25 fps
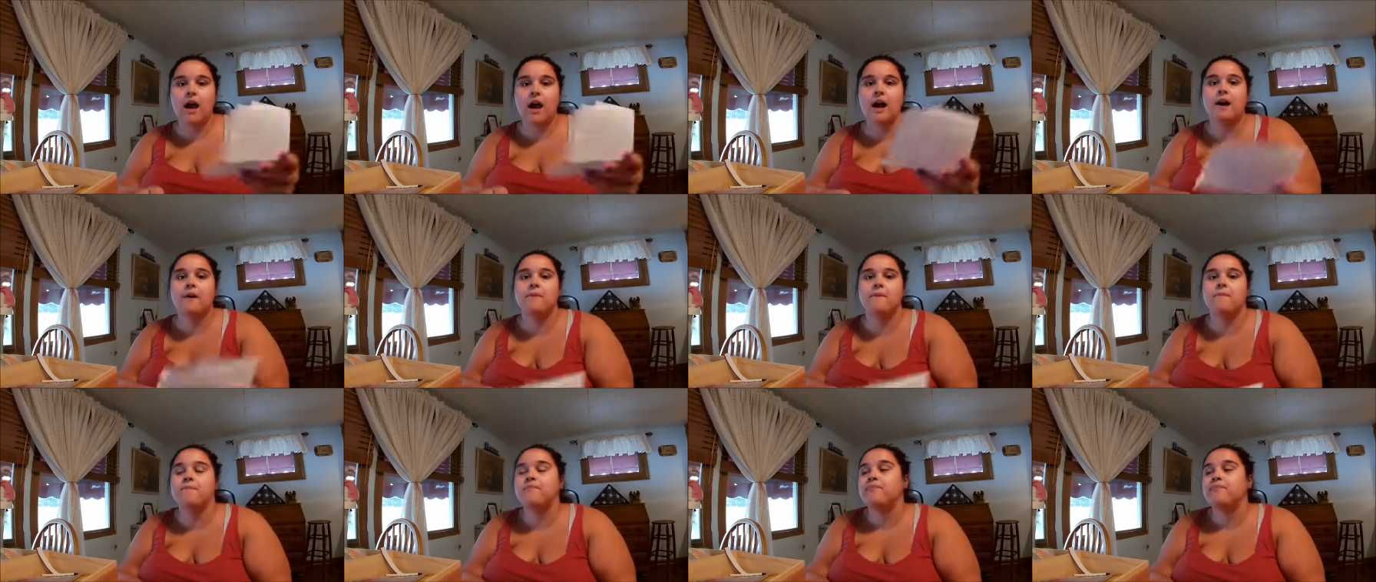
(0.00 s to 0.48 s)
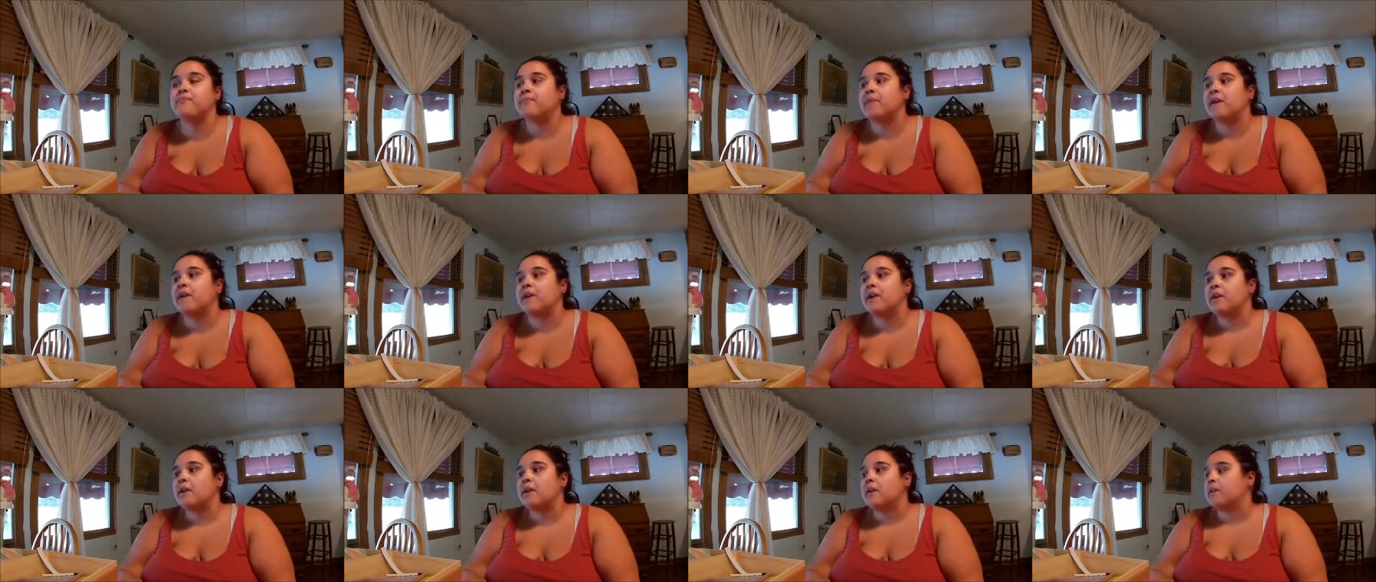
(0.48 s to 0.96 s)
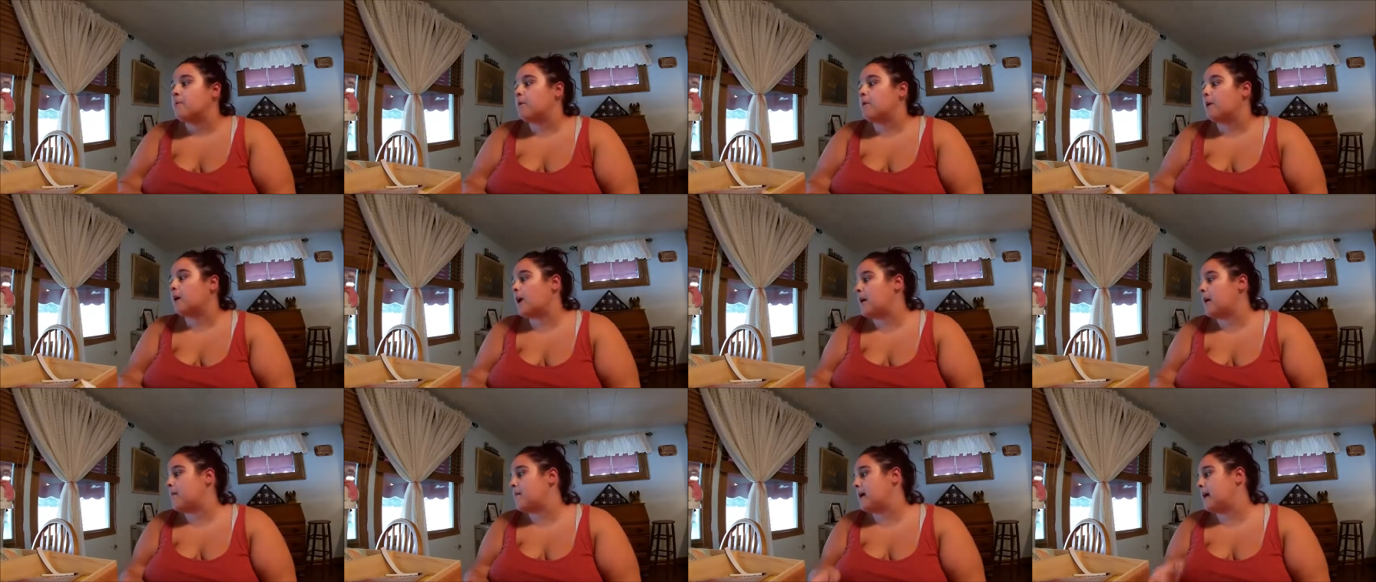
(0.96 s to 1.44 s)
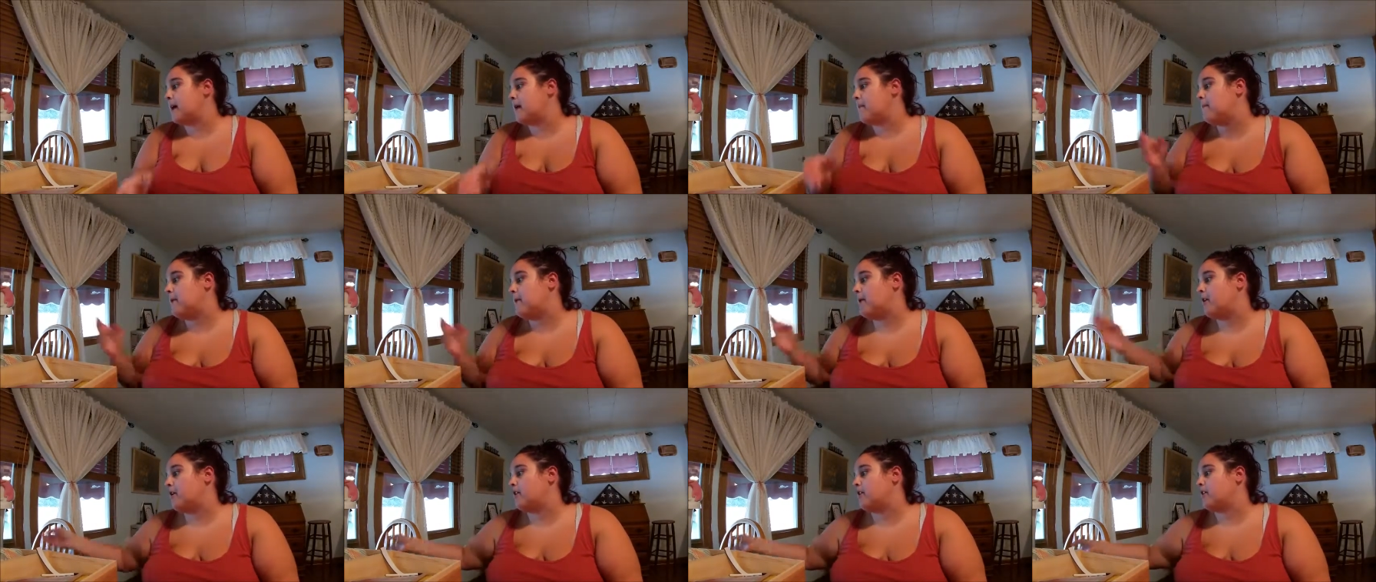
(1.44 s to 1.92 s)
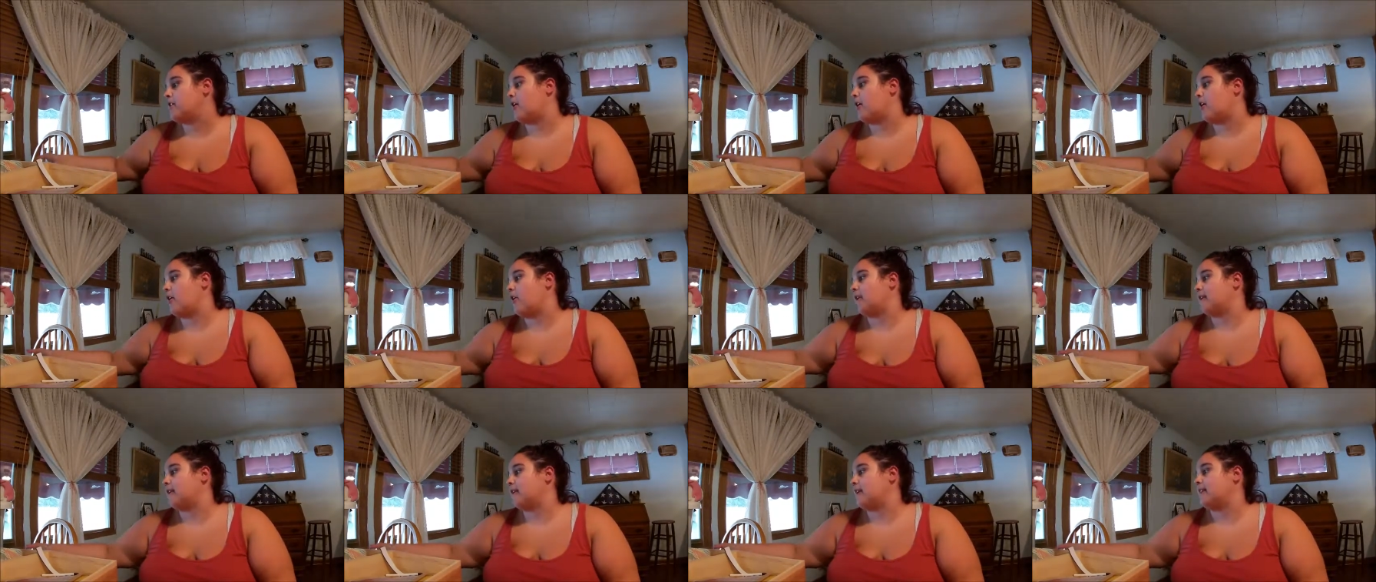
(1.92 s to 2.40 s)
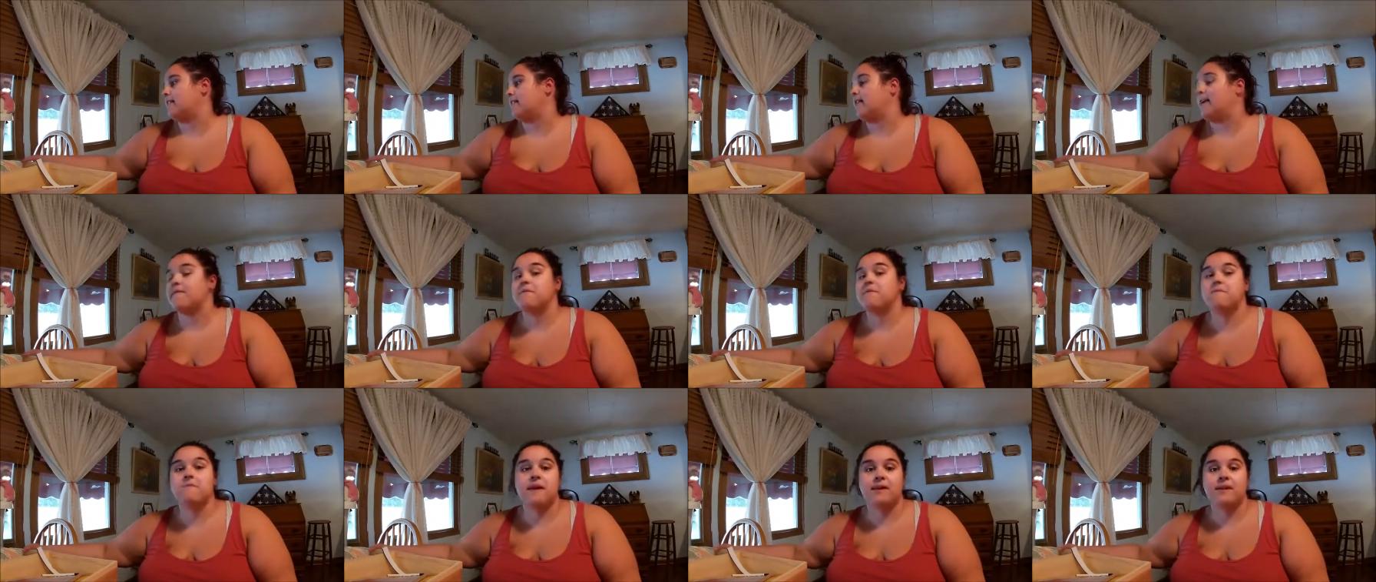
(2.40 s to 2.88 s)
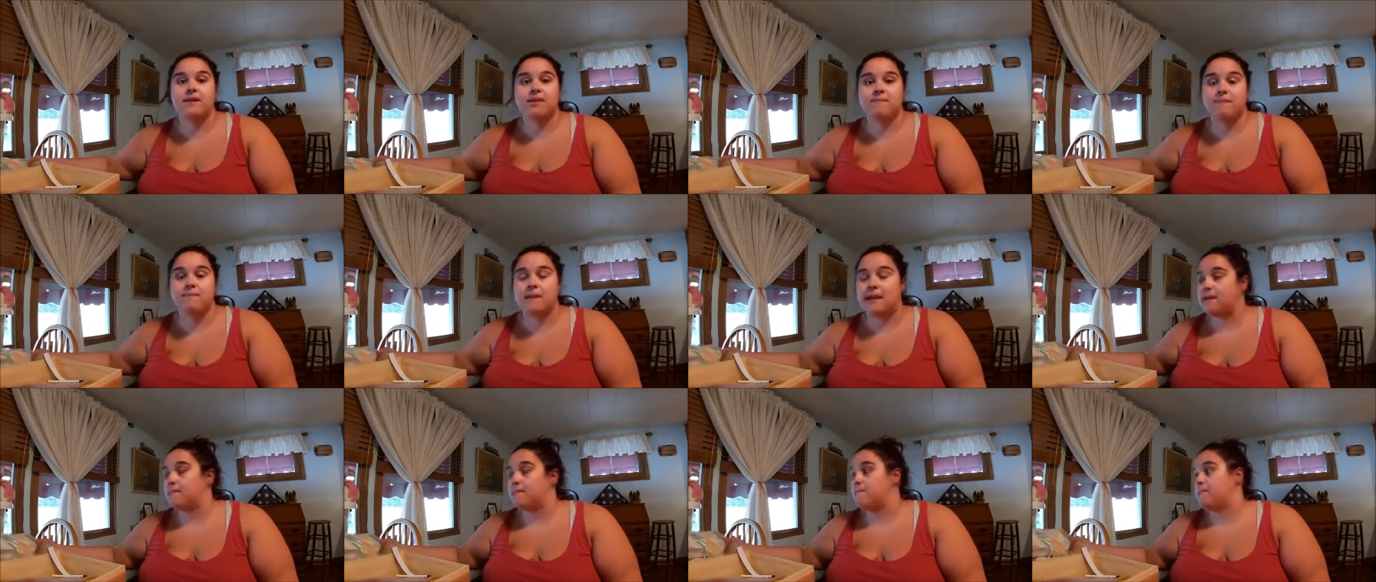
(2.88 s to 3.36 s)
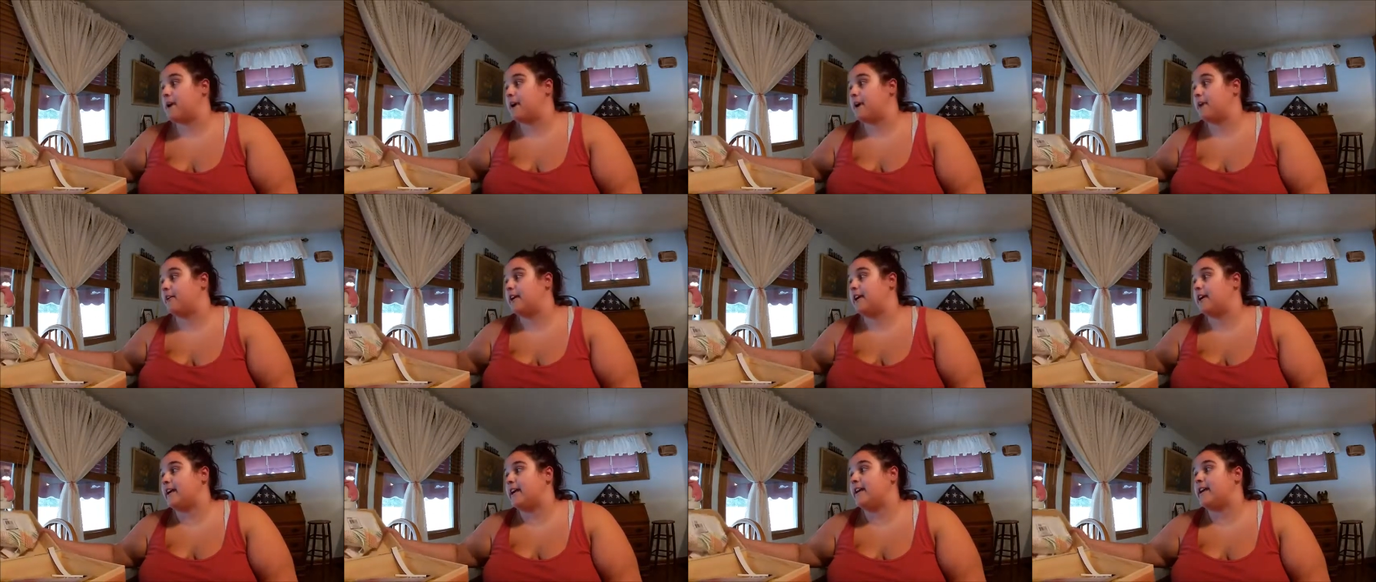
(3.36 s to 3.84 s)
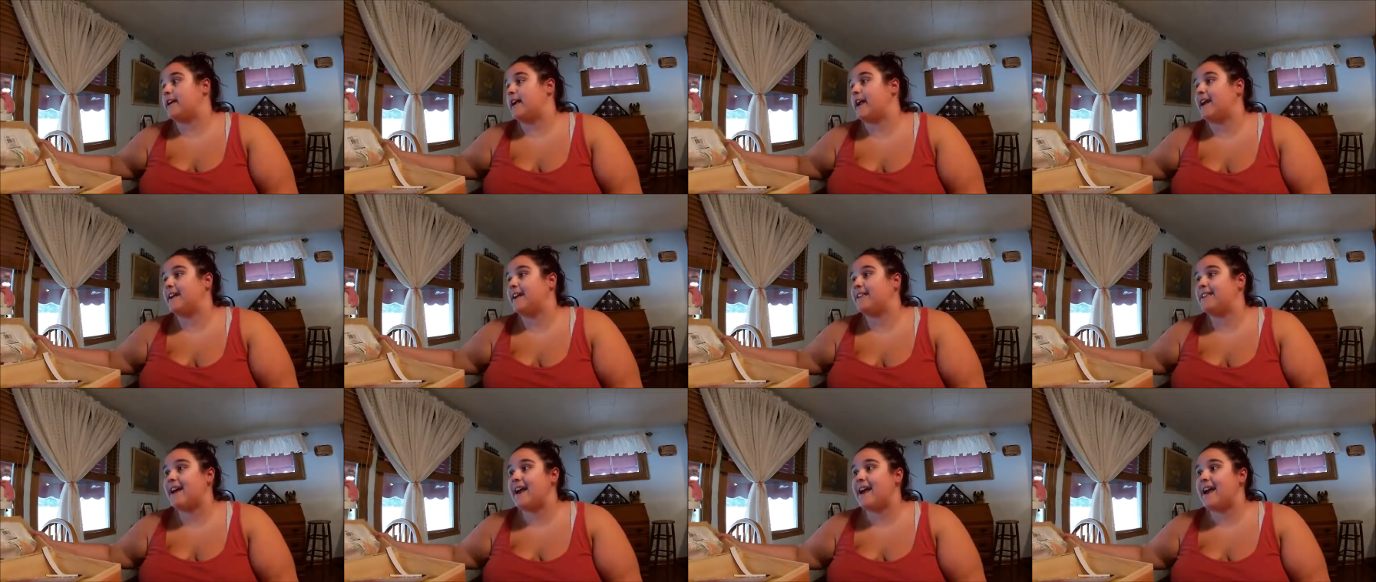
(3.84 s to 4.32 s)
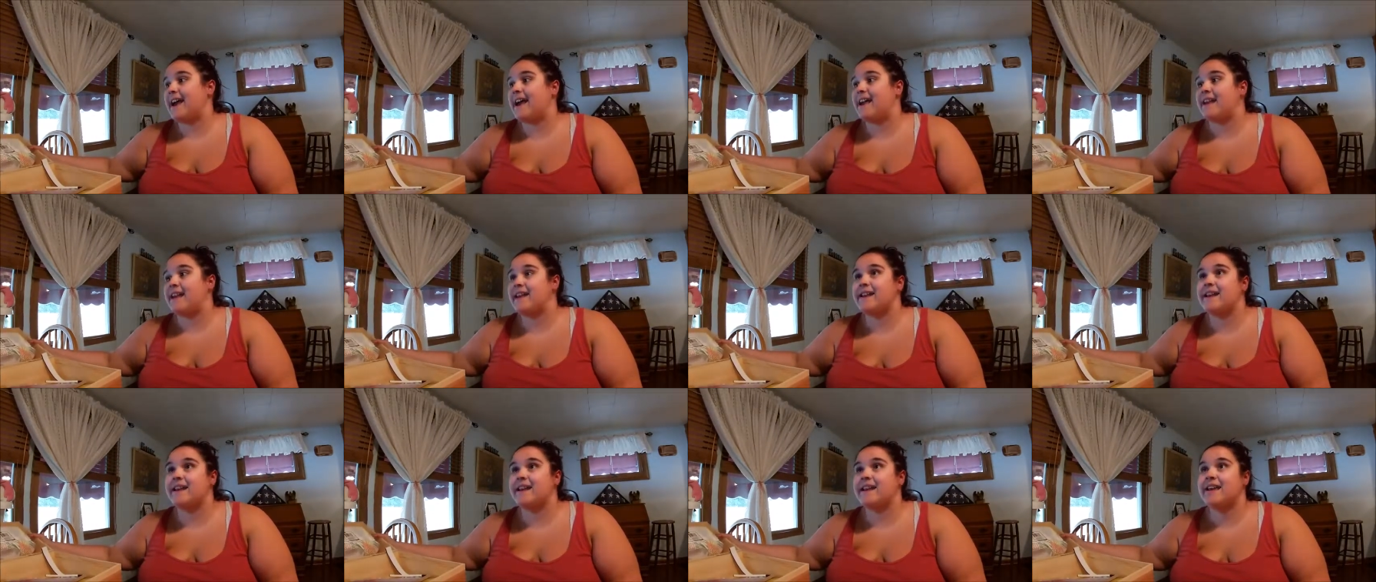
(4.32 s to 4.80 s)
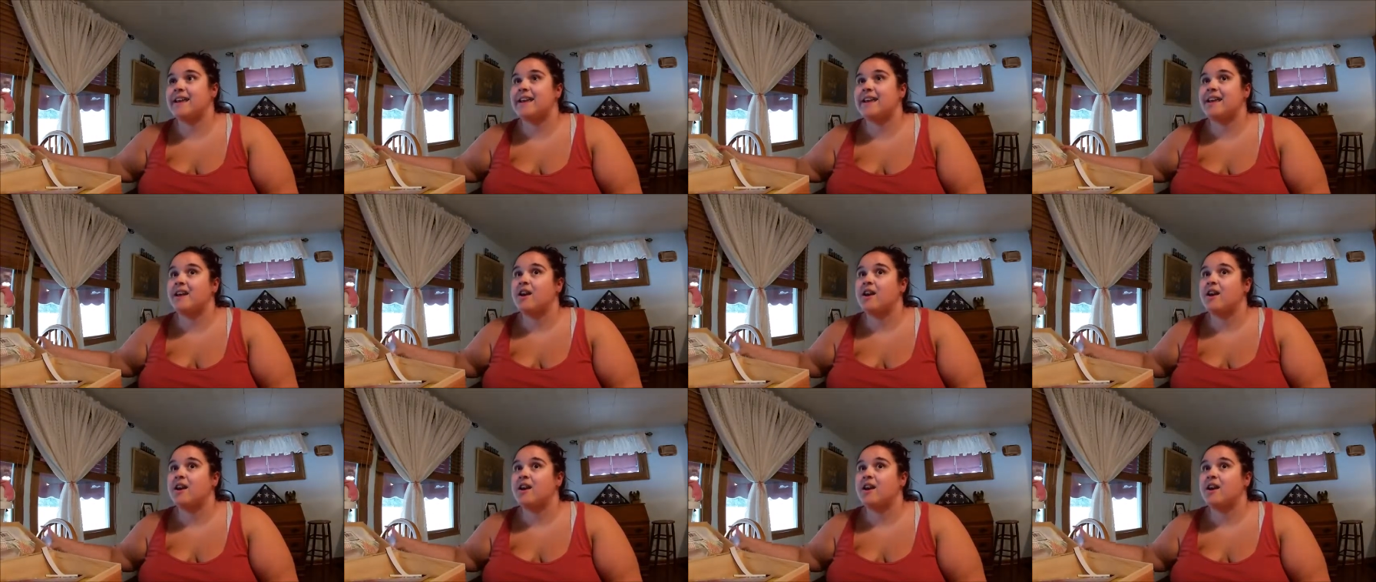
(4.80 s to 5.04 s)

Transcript: Um, we're coming up on our 11 months being married and then